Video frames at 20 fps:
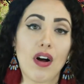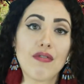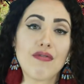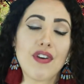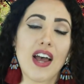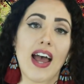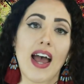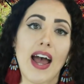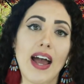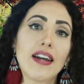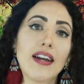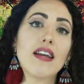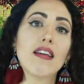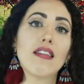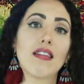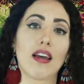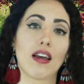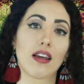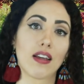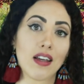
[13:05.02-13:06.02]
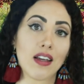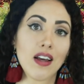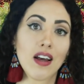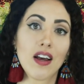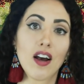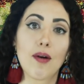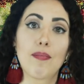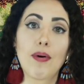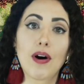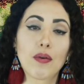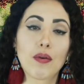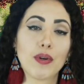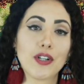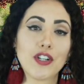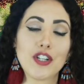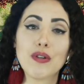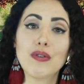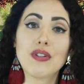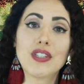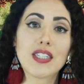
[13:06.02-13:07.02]
of anything upon
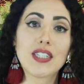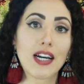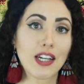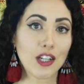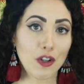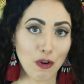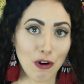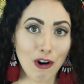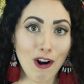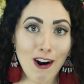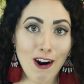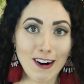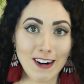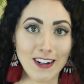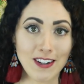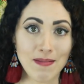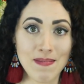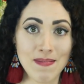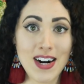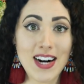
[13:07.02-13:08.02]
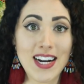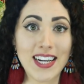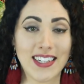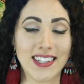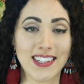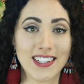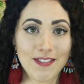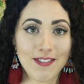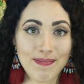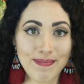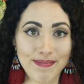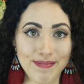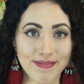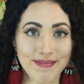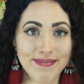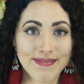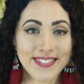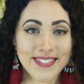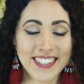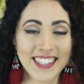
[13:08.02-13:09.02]
which you set your heart and mind.
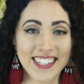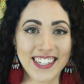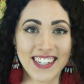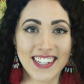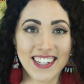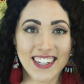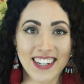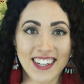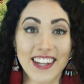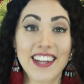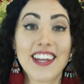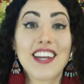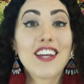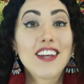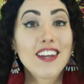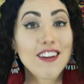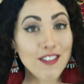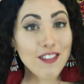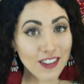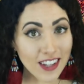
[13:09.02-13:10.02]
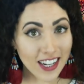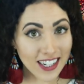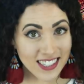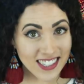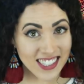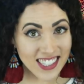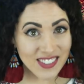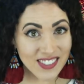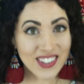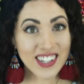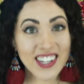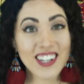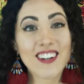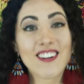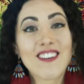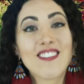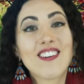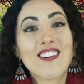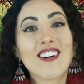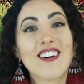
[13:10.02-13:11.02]
If you liked this
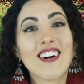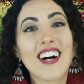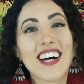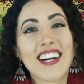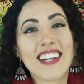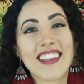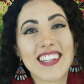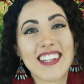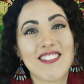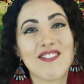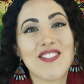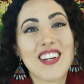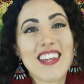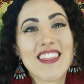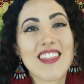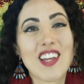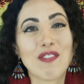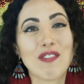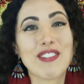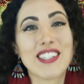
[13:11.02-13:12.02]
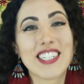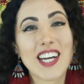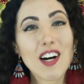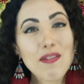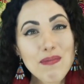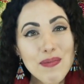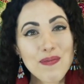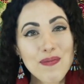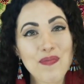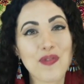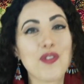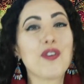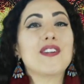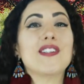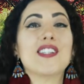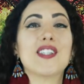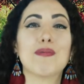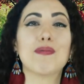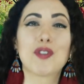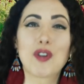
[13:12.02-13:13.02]
video, go ahead and leave me a thumbs up. You
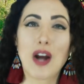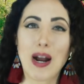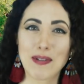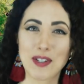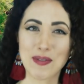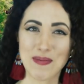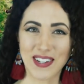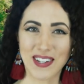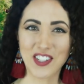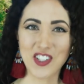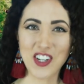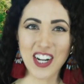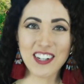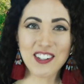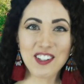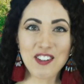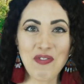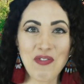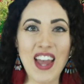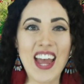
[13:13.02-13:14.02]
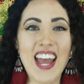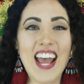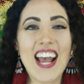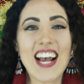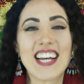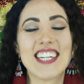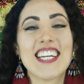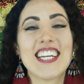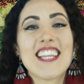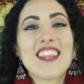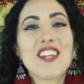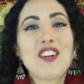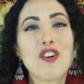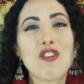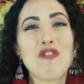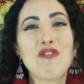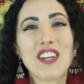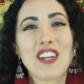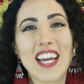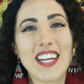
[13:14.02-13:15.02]
can subscribe to my channel and hit the
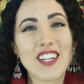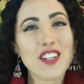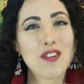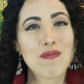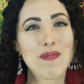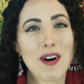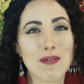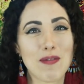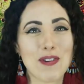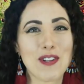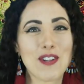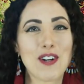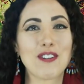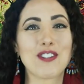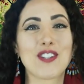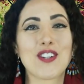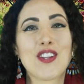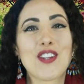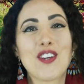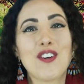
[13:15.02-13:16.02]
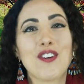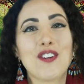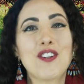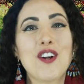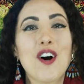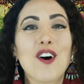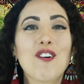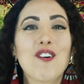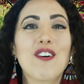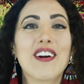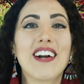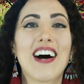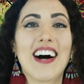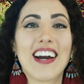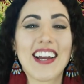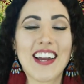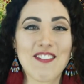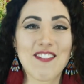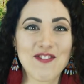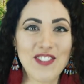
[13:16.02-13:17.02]
notification bell below so that you'll know when
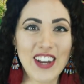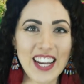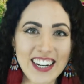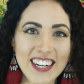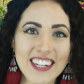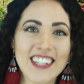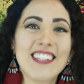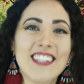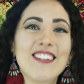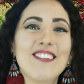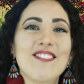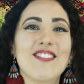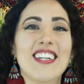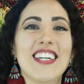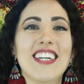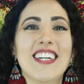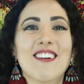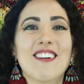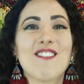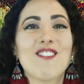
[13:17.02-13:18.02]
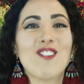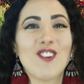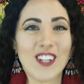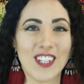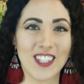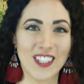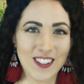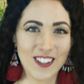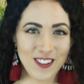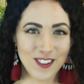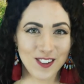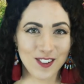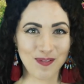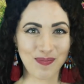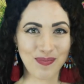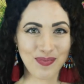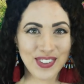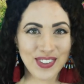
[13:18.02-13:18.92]
I have made a new video for you.